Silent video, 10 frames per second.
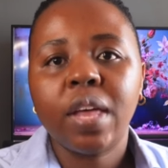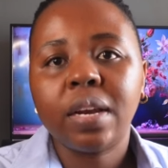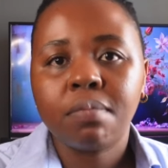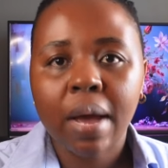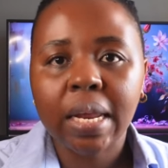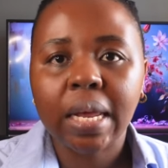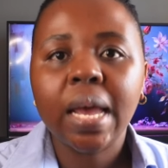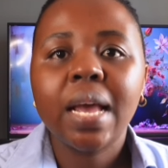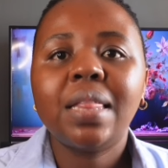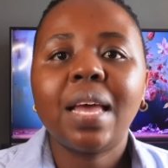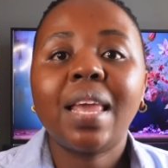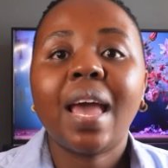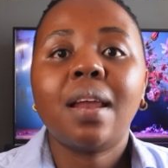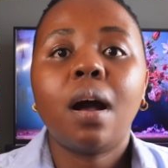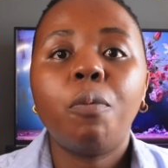that money that
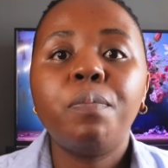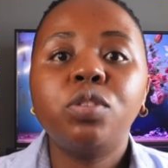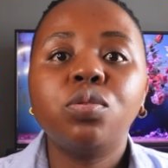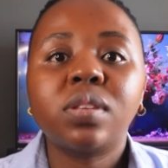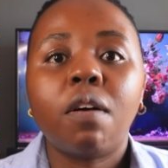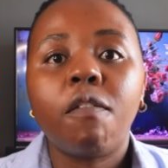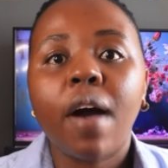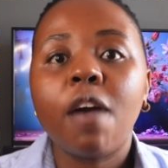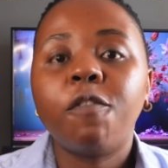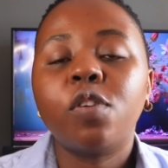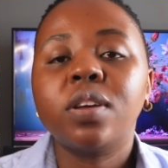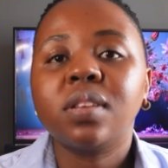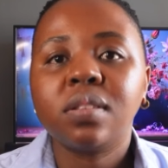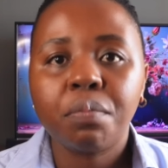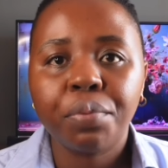can help me to survive for a
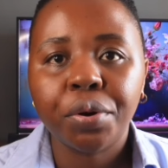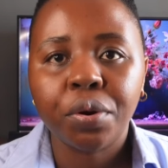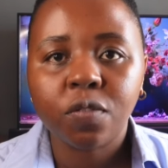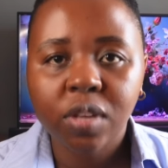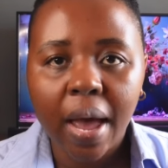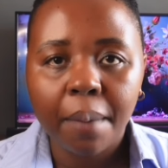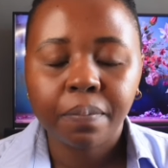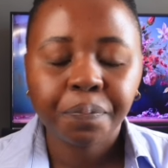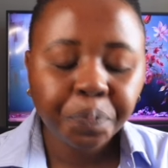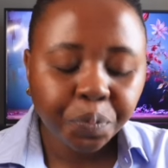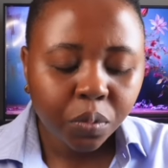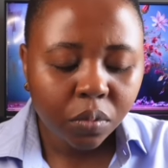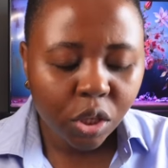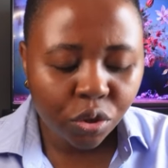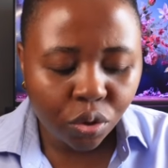certain period of time.
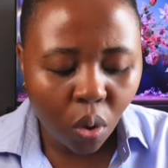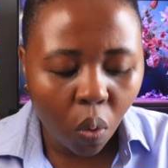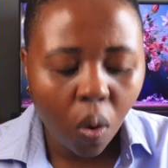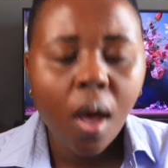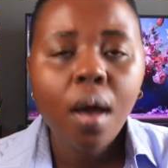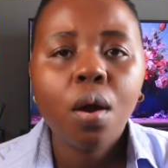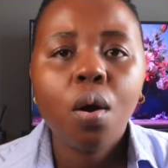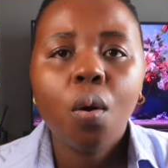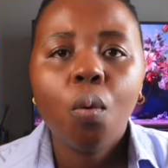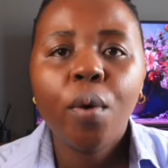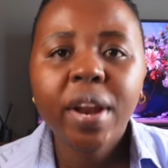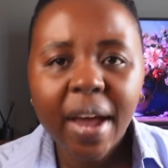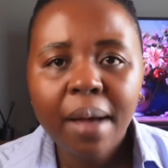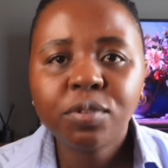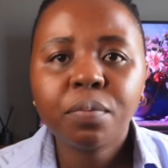So, when it
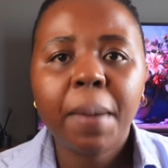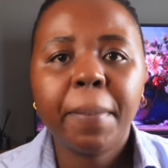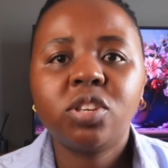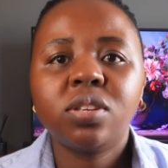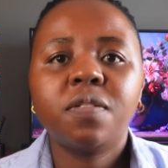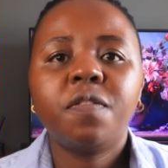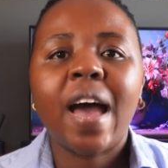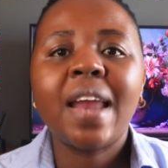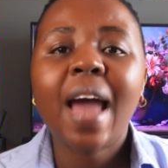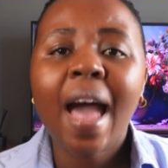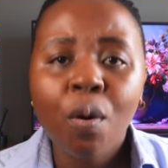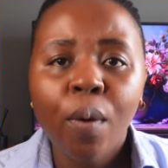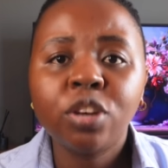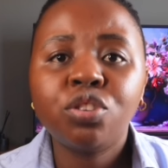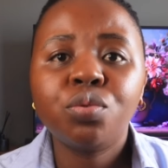comes to my emergency fund, I
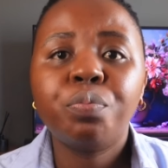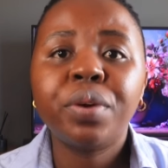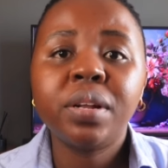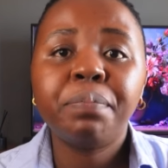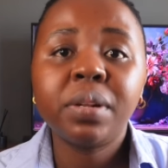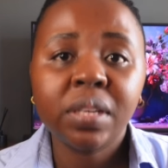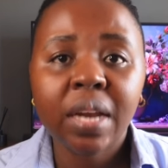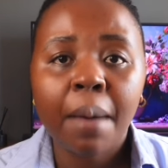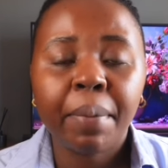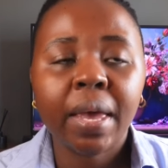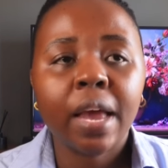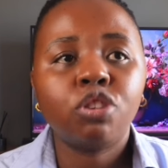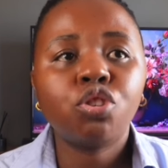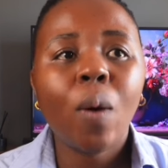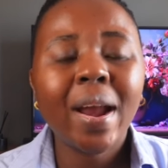want to build it up again.
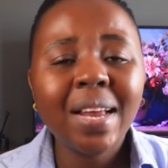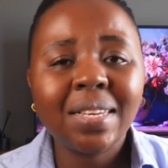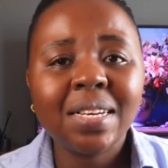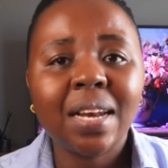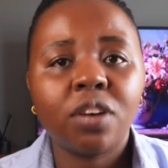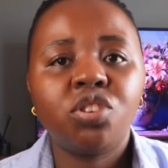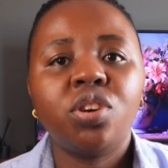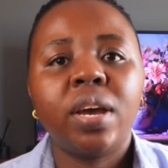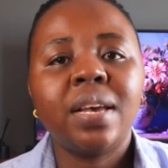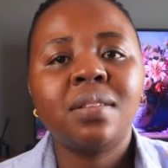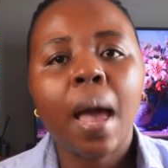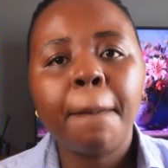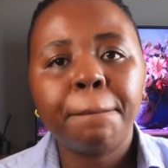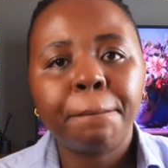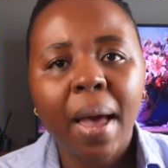So what I did last year is I
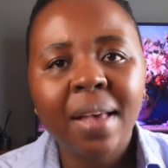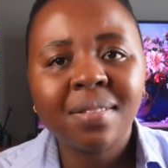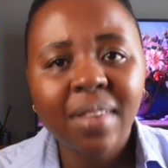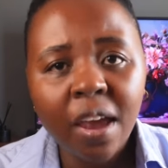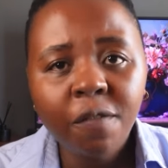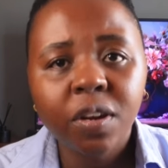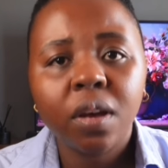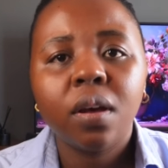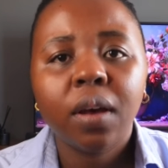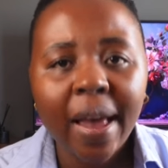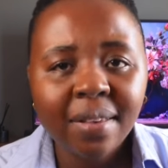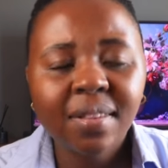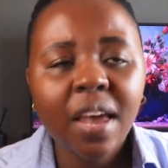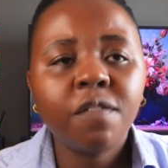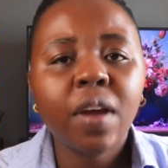I saved I
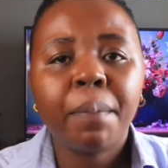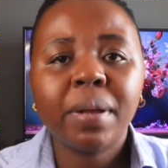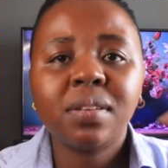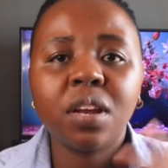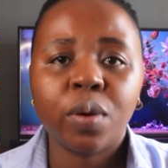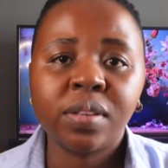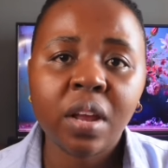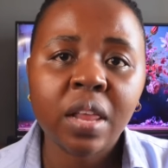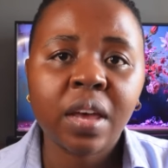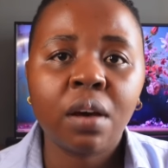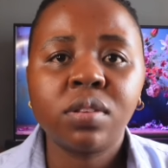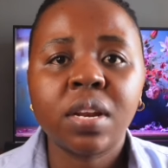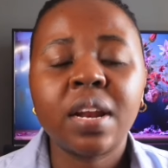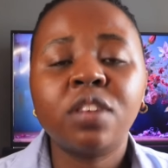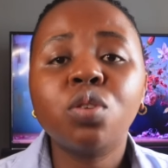saved up until it was 30,000
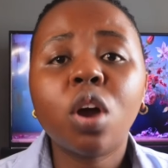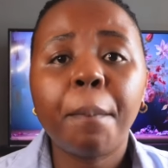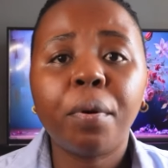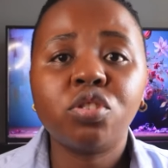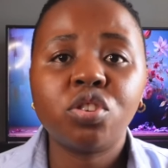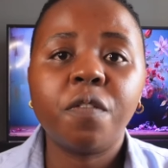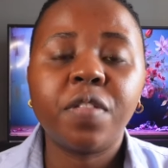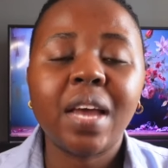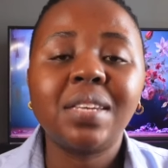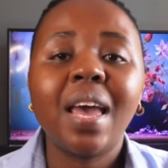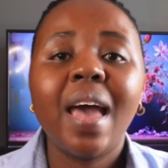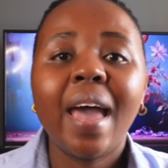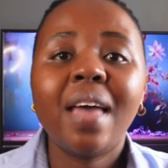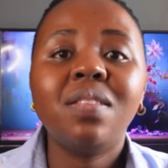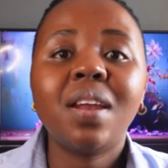and I took a portion of that
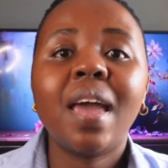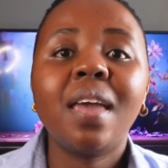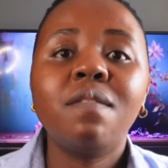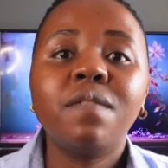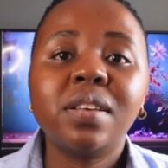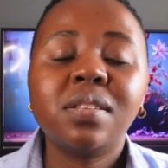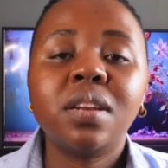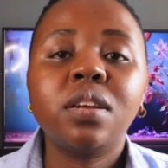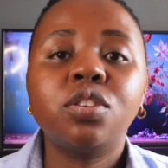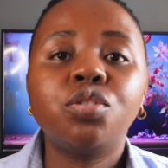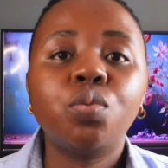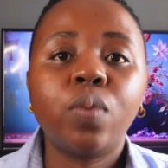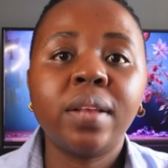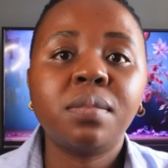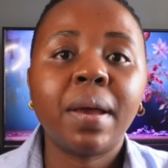and then I invested it
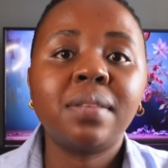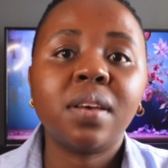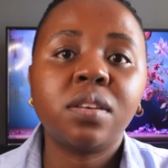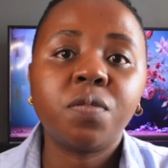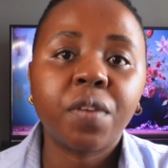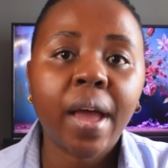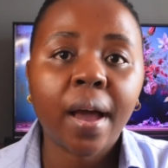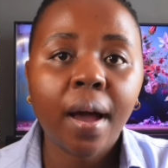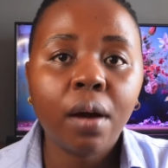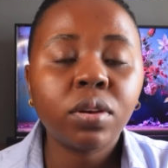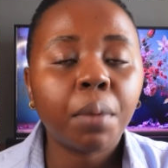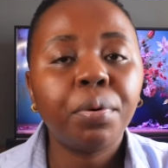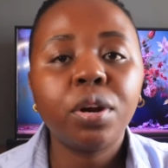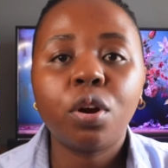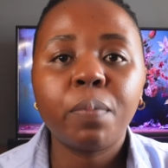towards my tax-free account. I
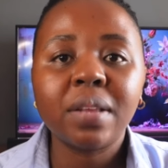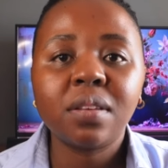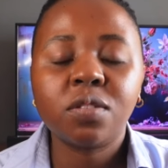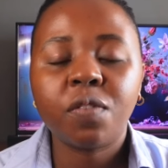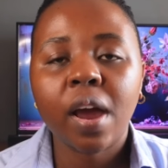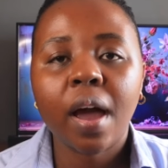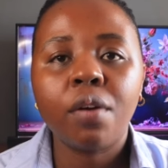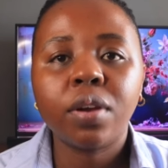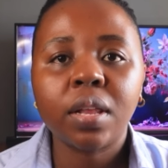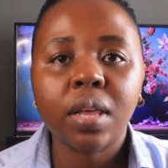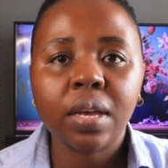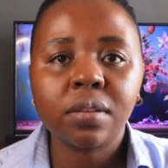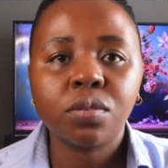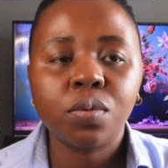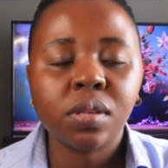put it on my tax-free account under
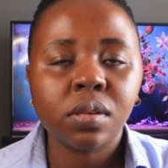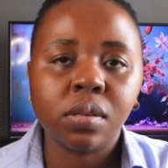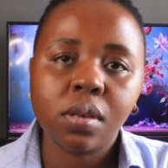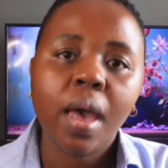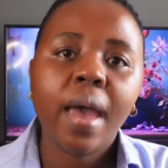EasyEquities